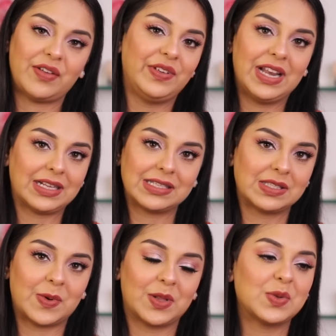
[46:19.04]
feel like this is
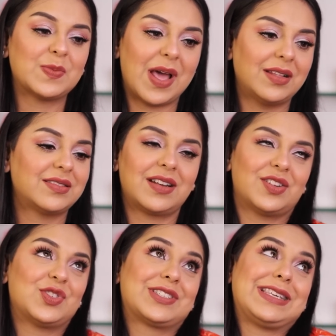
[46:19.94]
one of those palettes that I'll
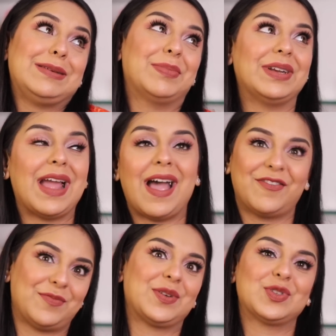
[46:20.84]
just keep and
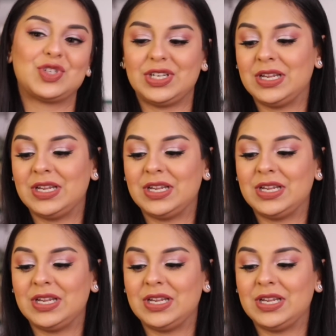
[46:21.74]
have because